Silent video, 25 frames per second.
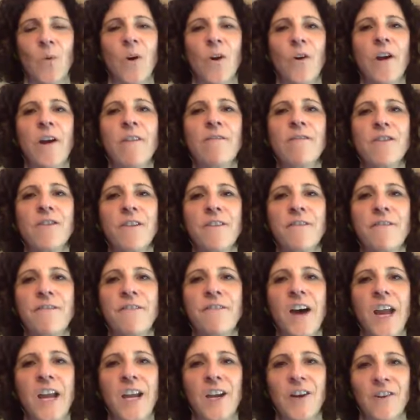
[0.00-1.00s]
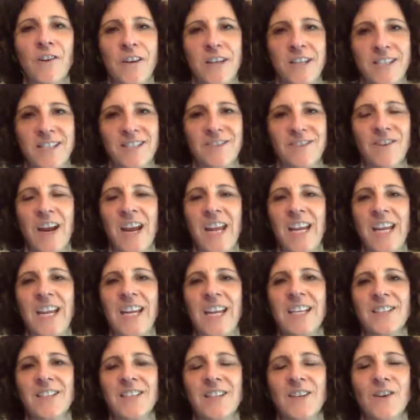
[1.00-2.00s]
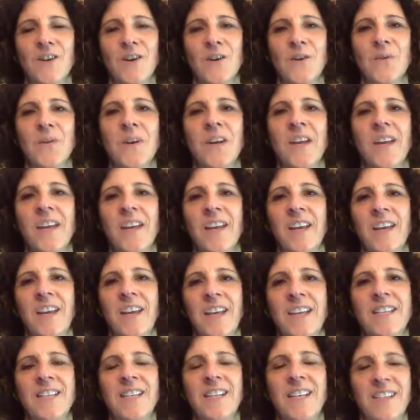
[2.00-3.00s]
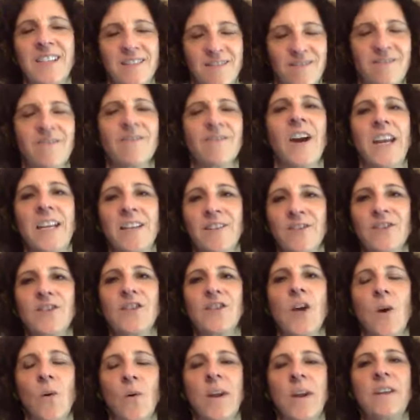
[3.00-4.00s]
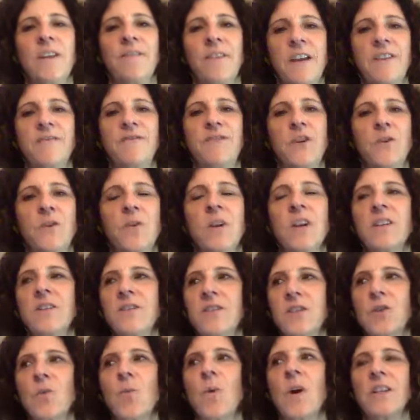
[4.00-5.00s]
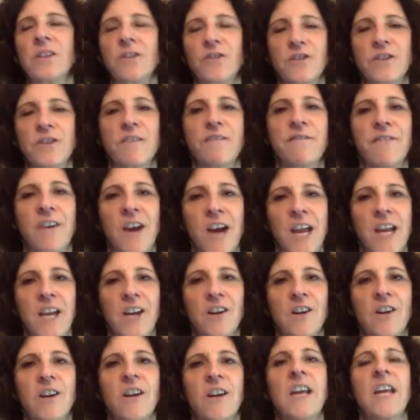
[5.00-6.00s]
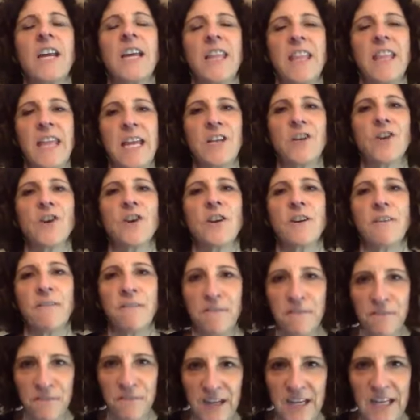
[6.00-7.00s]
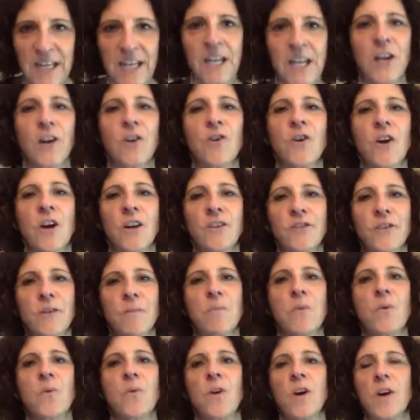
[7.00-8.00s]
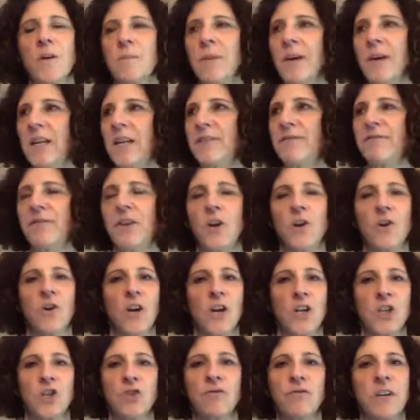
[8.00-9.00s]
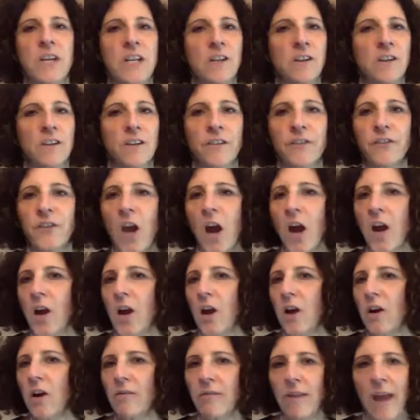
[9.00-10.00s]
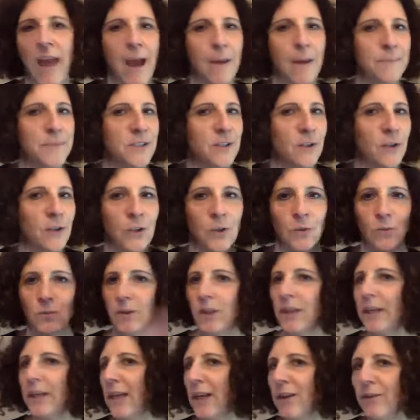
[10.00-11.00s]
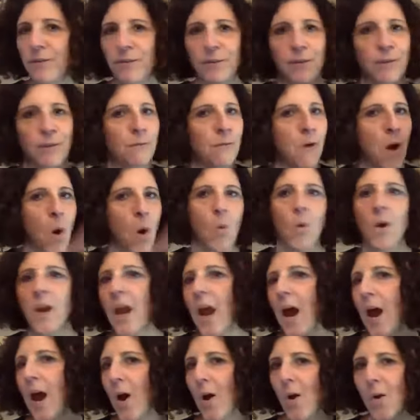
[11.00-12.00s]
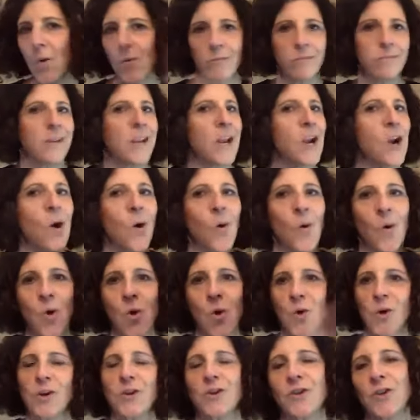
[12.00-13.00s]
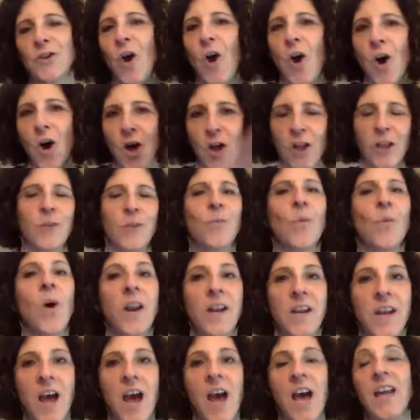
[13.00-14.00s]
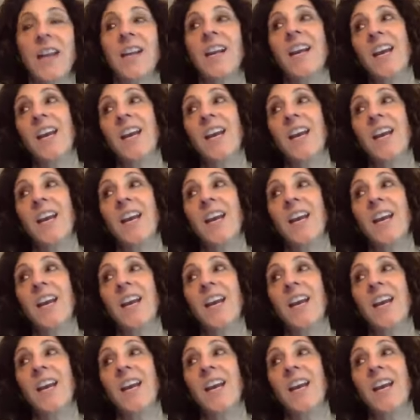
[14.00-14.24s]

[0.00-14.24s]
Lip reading: wherever the fire is, right? So in right. So if you can squelch the fire, then you're going to feed it across the board. But if your adrenals are absolutely throwing out, cortisol and whatnot,